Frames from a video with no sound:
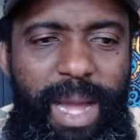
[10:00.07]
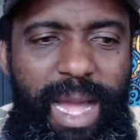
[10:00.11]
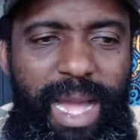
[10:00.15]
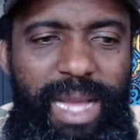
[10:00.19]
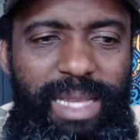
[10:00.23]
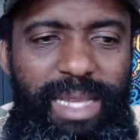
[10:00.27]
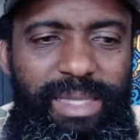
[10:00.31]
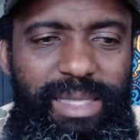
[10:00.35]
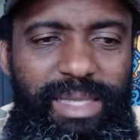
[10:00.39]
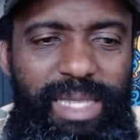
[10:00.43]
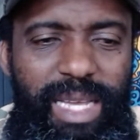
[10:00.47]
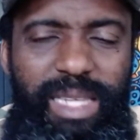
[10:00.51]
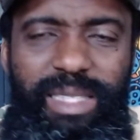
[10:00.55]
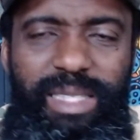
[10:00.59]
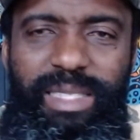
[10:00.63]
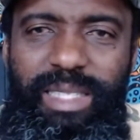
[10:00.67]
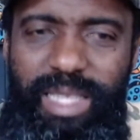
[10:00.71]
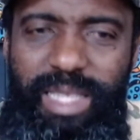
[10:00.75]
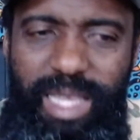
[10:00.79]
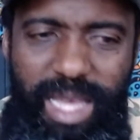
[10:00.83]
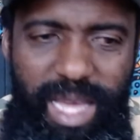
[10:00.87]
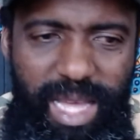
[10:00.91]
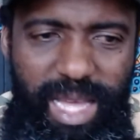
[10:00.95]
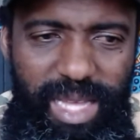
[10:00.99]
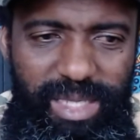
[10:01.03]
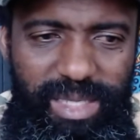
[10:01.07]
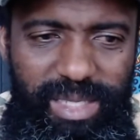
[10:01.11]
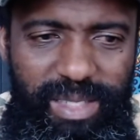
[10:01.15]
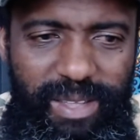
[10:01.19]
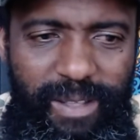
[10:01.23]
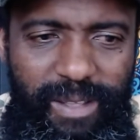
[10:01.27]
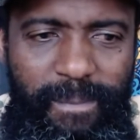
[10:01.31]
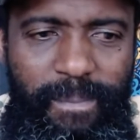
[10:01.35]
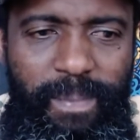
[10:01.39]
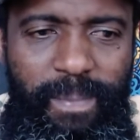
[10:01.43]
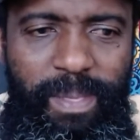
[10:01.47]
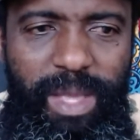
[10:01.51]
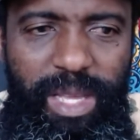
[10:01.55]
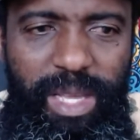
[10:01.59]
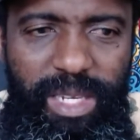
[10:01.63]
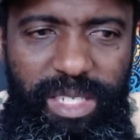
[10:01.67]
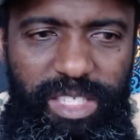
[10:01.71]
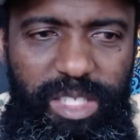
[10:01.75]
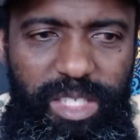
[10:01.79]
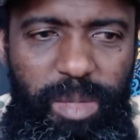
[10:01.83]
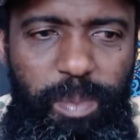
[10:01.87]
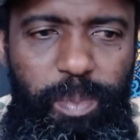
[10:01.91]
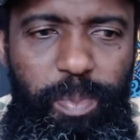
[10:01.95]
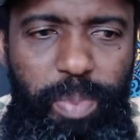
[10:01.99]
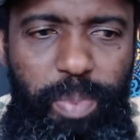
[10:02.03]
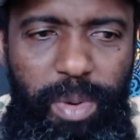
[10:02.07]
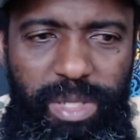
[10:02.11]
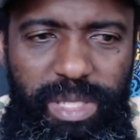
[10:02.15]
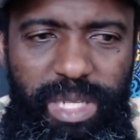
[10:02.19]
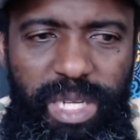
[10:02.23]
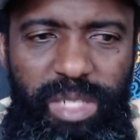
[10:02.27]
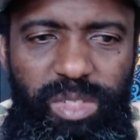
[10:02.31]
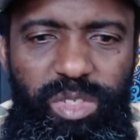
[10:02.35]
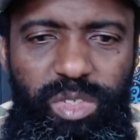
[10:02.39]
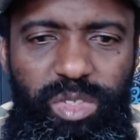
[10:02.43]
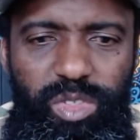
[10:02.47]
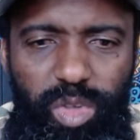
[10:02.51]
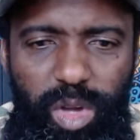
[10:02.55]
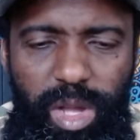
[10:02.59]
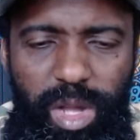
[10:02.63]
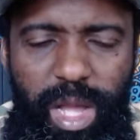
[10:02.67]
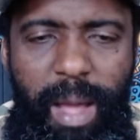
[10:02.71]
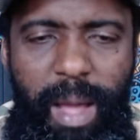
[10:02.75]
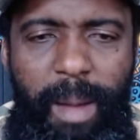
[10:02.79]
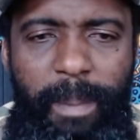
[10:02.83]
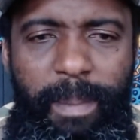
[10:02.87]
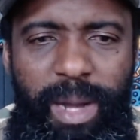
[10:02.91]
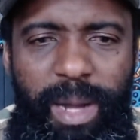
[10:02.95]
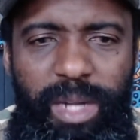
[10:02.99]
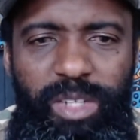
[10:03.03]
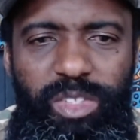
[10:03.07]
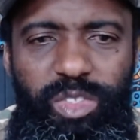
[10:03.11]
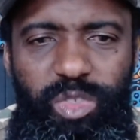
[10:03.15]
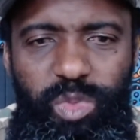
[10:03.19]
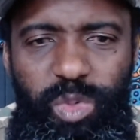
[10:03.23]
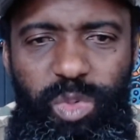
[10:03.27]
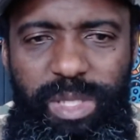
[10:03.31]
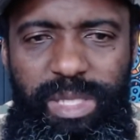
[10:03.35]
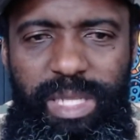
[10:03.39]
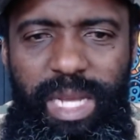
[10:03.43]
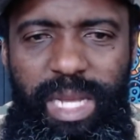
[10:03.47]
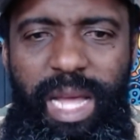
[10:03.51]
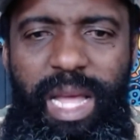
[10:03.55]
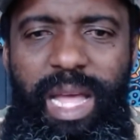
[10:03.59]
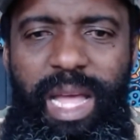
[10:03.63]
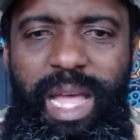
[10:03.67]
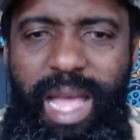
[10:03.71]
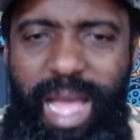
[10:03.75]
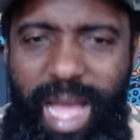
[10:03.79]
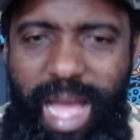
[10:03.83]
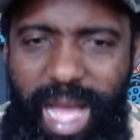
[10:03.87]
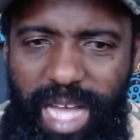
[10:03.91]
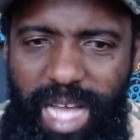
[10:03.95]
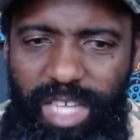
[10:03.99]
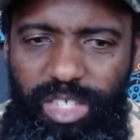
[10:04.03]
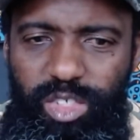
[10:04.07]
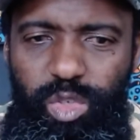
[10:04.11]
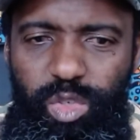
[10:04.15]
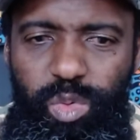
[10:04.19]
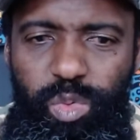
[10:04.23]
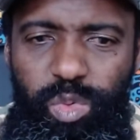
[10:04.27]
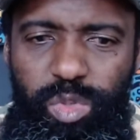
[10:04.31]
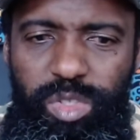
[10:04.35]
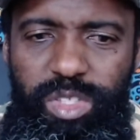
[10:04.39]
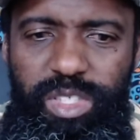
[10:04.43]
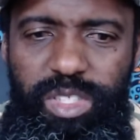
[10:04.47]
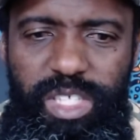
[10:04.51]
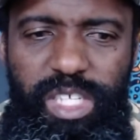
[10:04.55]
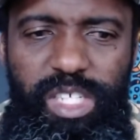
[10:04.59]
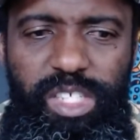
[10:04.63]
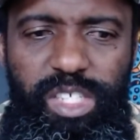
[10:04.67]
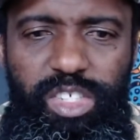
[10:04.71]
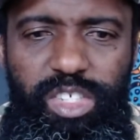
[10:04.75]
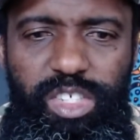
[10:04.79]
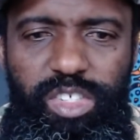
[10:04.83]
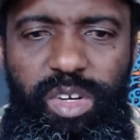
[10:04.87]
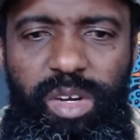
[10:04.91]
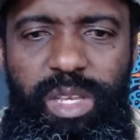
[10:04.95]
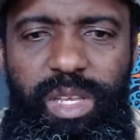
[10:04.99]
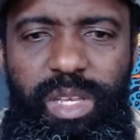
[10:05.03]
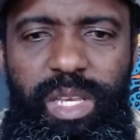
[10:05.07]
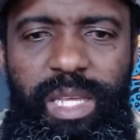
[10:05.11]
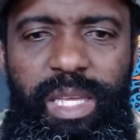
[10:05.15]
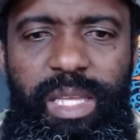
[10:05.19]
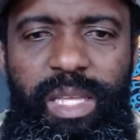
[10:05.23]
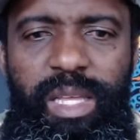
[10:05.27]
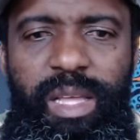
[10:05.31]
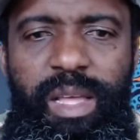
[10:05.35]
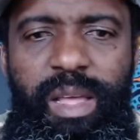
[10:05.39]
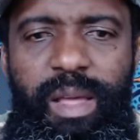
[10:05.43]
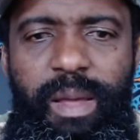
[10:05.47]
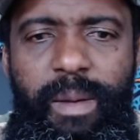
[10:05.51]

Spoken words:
answer is yes, it is important to talk about Twitter, as you will see shortly.